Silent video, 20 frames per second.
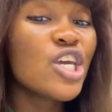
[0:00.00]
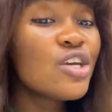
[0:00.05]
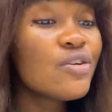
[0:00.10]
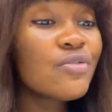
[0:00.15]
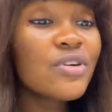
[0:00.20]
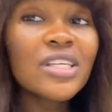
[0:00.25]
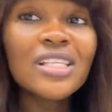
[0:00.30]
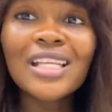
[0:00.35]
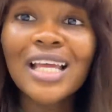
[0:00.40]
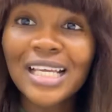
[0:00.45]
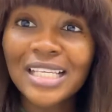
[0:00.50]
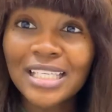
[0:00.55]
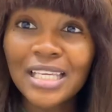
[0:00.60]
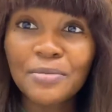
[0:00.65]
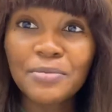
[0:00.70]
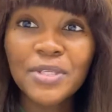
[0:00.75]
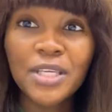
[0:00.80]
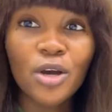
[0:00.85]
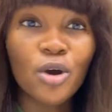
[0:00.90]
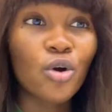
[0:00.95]
Even in that
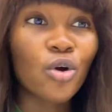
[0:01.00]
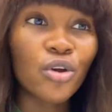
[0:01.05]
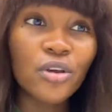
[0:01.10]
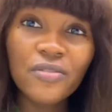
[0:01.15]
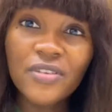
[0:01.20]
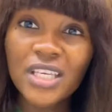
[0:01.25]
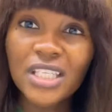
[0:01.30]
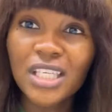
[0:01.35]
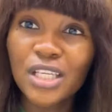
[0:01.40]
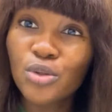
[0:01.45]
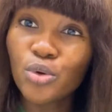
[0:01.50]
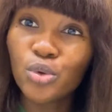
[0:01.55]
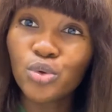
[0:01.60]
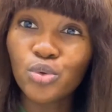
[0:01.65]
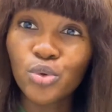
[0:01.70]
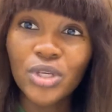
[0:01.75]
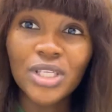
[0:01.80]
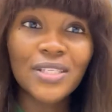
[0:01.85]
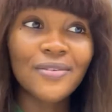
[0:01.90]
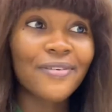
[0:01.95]
same second, if they say
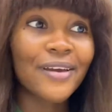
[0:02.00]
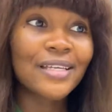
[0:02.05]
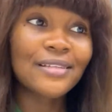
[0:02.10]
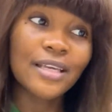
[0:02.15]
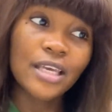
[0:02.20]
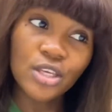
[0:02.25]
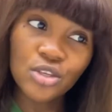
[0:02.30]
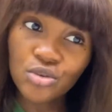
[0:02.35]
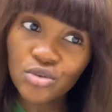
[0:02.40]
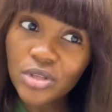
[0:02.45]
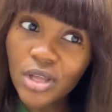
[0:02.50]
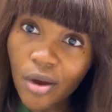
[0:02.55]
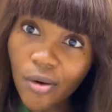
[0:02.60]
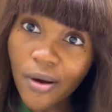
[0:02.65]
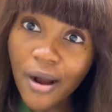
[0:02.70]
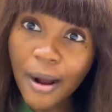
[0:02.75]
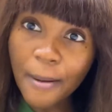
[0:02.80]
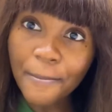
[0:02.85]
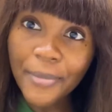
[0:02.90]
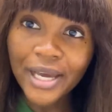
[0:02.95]
don't eat fried rice, it's you that
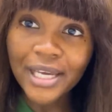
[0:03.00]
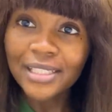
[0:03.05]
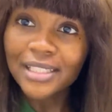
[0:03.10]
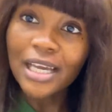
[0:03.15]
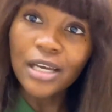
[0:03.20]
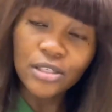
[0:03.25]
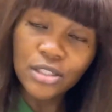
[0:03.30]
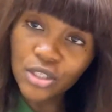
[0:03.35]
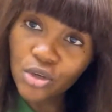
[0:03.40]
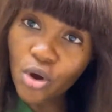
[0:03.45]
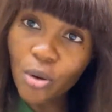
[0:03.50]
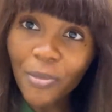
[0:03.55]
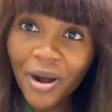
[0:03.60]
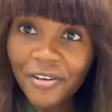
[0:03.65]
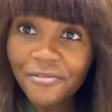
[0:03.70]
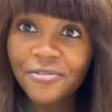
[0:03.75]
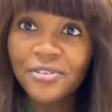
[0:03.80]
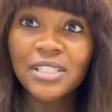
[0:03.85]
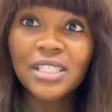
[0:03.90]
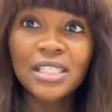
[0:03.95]
will go and buy it and still come
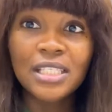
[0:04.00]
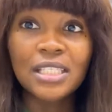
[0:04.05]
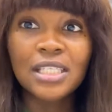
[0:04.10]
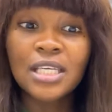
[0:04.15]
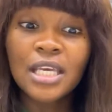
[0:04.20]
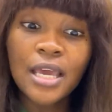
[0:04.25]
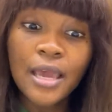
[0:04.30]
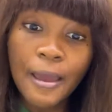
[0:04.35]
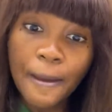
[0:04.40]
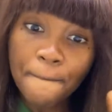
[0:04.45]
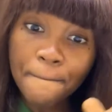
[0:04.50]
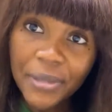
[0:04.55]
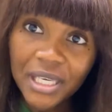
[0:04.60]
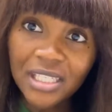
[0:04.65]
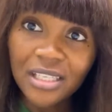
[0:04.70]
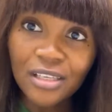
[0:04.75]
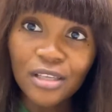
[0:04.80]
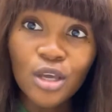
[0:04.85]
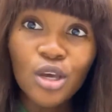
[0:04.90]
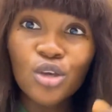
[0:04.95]
and feed the
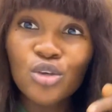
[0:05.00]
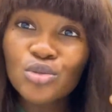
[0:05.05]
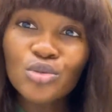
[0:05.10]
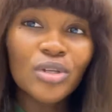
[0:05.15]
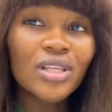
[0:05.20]
patient.